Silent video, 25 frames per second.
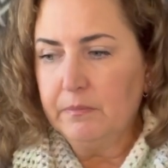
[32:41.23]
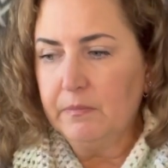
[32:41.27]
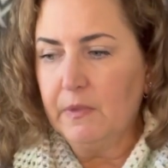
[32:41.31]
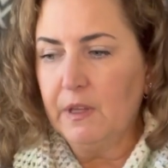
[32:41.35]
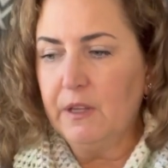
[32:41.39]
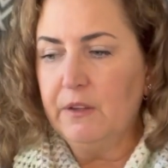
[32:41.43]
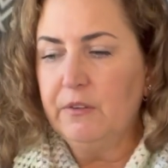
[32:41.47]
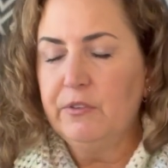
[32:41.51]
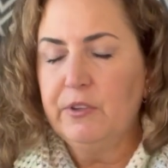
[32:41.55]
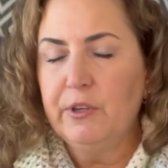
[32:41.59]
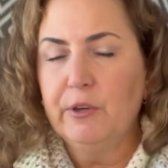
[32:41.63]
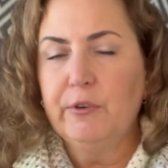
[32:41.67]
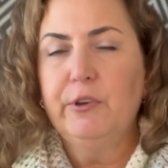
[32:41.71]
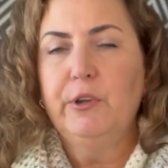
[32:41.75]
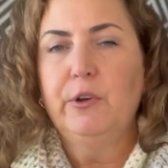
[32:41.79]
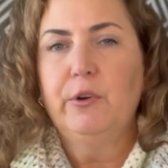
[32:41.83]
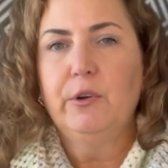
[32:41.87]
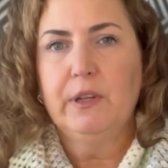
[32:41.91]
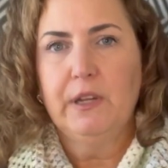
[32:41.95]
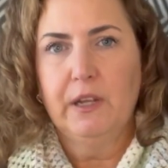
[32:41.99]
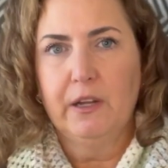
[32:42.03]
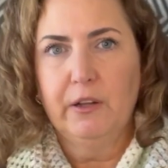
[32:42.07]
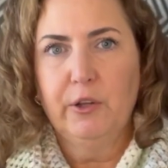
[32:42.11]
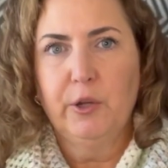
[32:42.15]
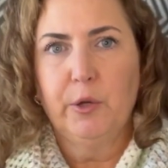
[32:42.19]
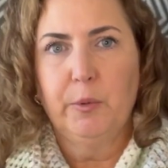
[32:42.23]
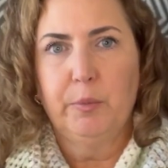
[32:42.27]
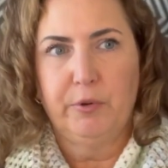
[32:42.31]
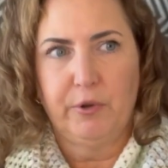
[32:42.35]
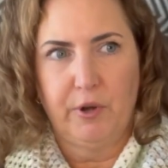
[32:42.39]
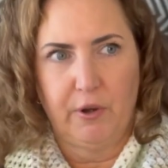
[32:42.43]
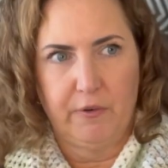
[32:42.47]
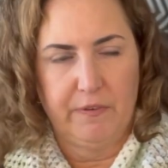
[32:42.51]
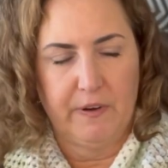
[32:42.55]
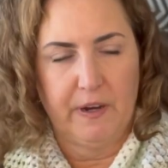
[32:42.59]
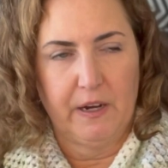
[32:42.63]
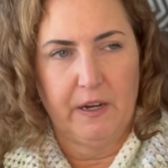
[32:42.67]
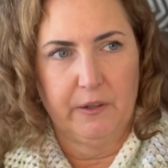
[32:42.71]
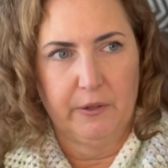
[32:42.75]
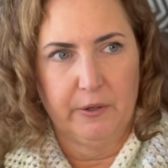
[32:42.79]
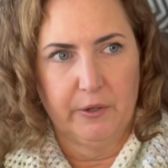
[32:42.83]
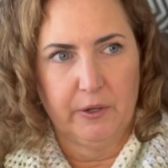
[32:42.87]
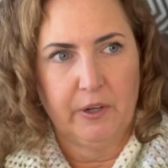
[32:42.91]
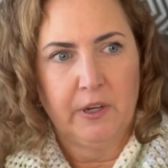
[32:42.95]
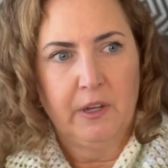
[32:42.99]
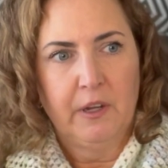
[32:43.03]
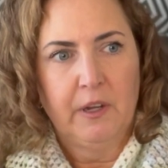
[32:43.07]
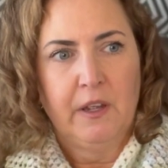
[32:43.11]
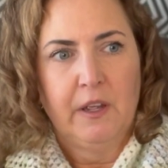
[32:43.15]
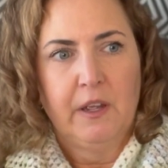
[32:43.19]
serial killer profiler.
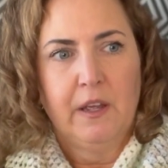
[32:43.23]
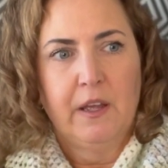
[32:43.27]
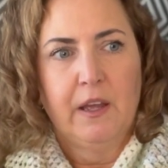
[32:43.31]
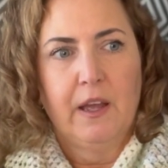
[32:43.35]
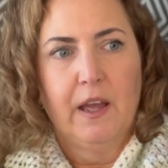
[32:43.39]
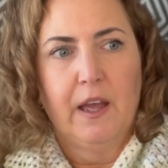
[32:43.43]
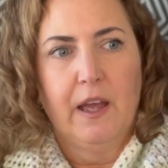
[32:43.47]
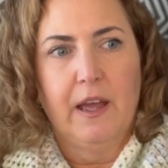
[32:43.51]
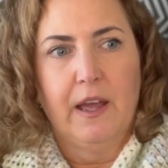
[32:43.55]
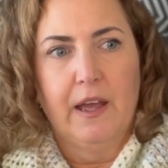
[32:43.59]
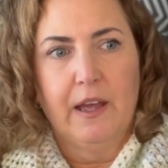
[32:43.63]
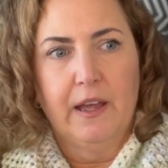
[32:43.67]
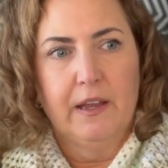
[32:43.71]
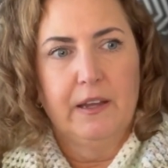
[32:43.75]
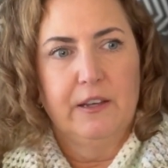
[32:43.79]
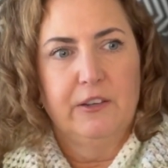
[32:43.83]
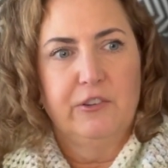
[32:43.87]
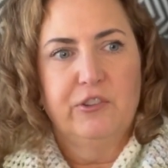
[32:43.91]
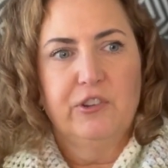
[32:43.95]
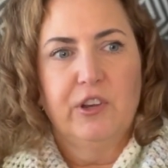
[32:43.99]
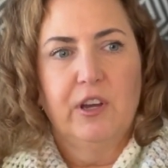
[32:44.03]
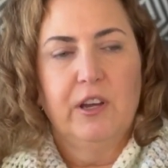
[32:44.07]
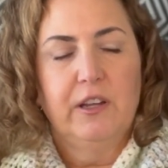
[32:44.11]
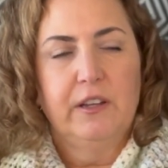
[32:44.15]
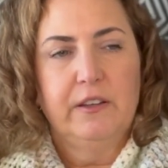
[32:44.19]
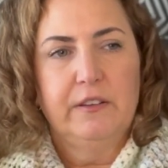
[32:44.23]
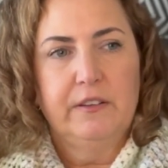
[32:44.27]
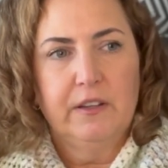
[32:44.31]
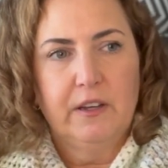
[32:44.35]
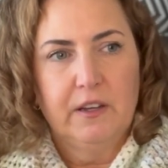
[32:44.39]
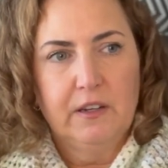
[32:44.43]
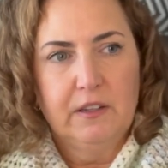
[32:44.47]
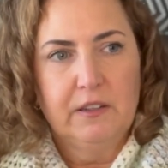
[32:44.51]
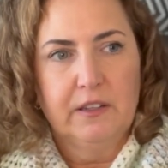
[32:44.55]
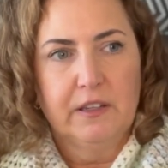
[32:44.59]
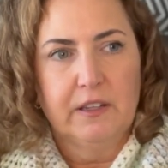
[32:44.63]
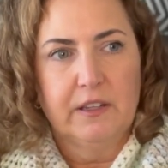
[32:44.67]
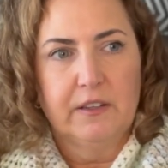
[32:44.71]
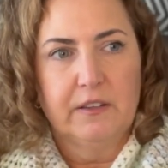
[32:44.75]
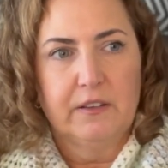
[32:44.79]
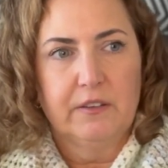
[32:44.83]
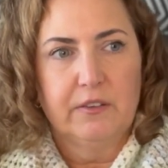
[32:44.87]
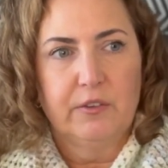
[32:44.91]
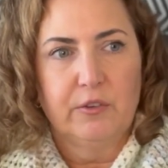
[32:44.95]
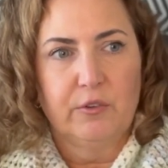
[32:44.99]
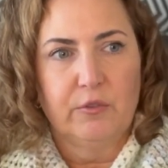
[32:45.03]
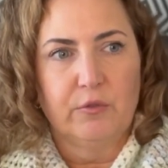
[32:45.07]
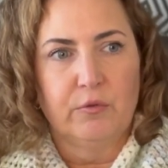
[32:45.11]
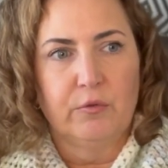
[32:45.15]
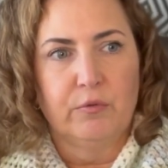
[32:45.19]
And John
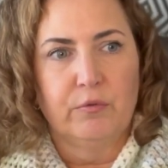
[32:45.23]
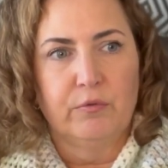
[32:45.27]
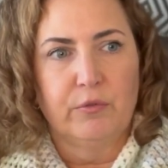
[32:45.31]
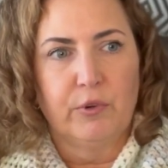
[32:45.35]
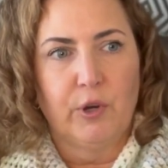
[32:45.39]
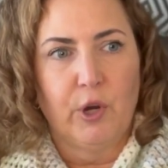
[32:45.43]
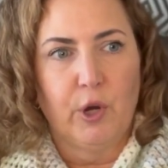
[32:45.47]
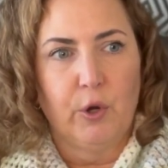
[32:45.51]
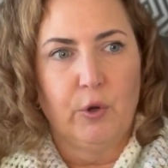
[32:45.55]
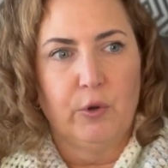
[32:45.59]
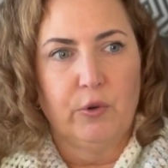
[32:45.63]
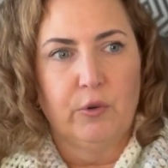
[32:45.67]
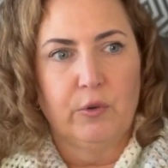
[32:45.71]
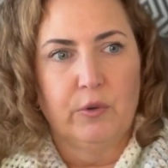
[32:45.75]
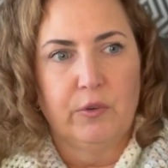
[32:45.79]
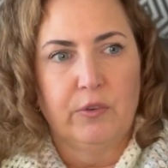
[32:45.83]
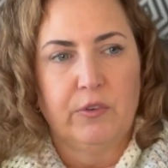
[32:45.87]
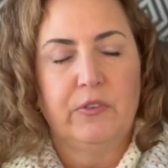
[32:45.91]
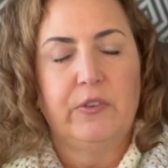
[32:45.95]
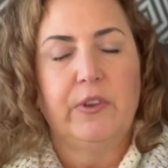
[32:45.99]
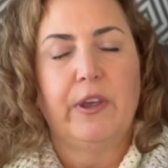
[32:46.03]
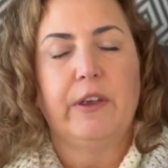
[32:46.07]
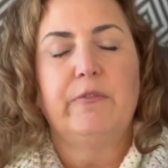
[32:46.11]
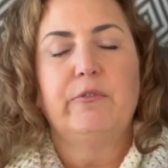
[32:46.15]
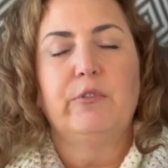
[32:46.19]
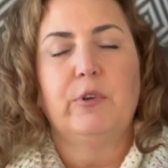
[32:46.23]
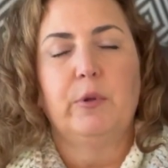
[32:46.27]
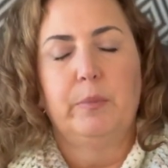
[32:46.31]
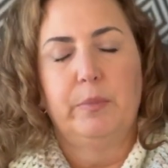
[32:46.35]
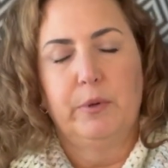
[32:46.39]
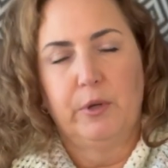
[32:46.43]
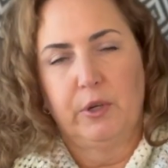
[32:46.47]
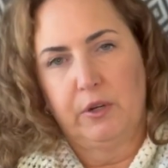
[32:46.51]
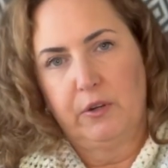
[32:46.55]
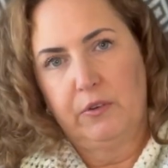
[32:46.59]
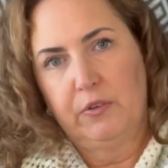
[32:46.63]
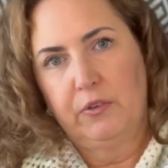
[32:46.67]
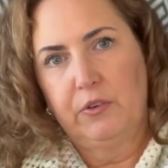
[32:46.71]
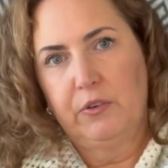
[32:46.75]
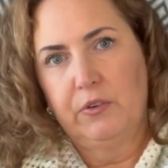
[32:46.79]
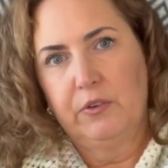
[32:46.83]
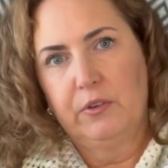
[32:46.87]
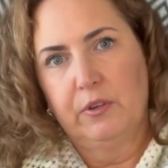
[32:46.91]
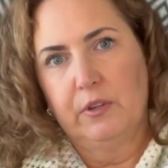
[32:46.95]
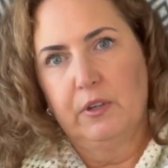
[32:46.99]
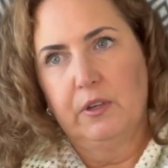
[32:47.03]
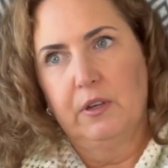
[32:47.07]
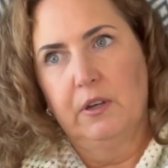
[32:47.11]
Douglas wrote several books